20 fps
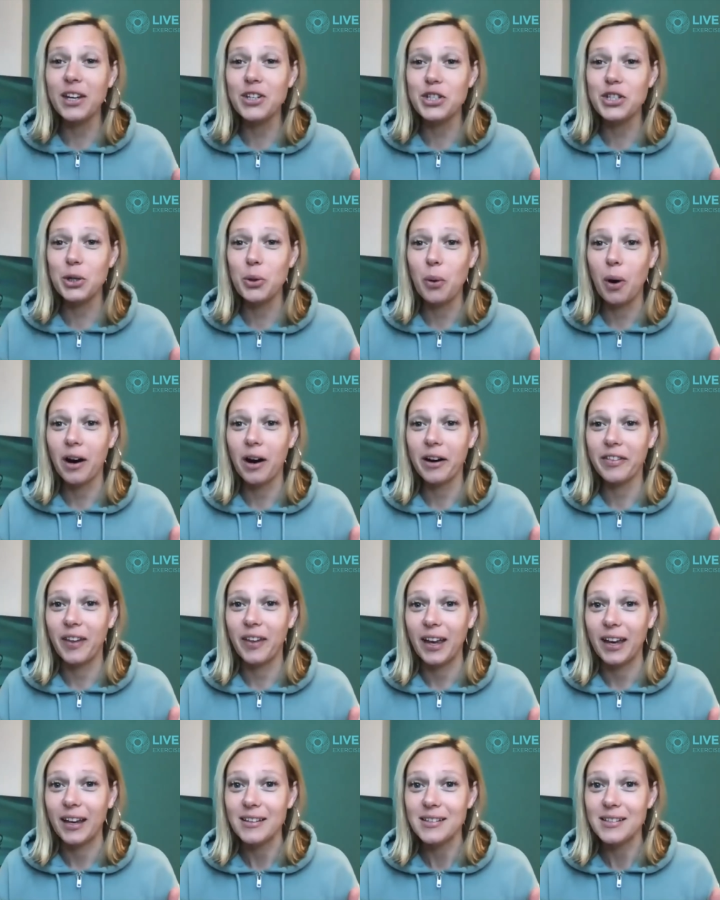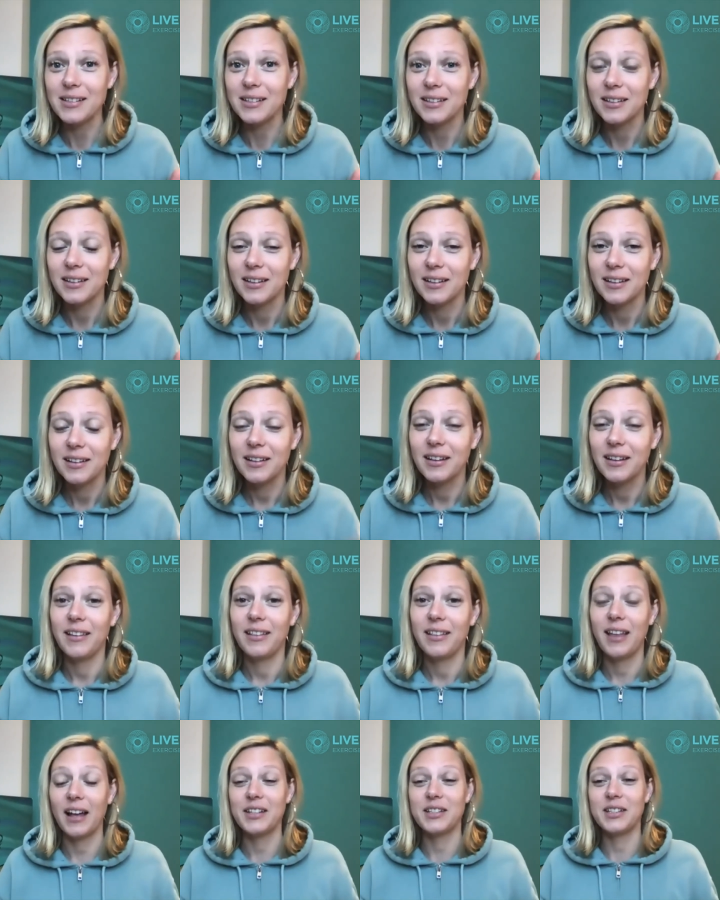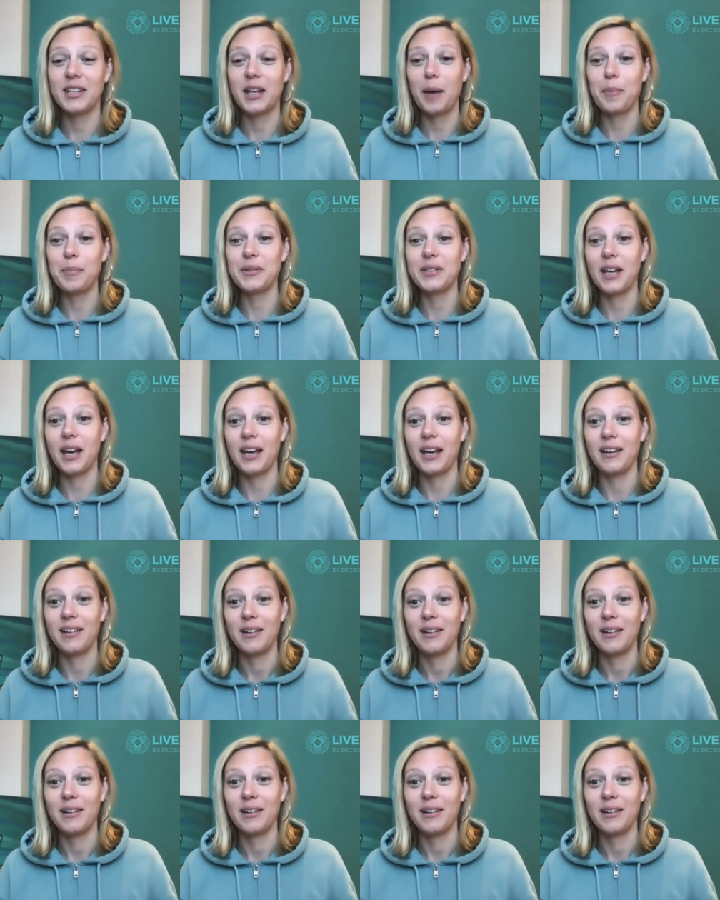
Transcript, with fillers: do hard things. That's the upside.